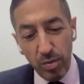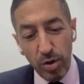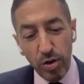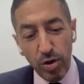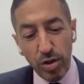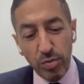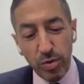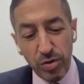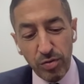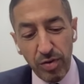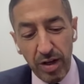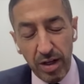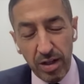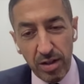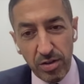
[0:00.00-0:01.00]
whether or not there's
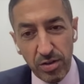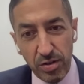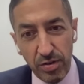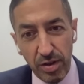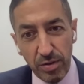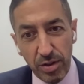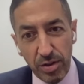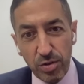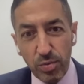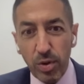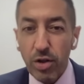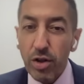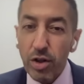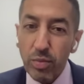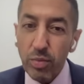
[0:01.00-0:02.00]
violence around us,
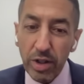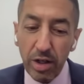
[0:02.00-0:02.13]
whether or not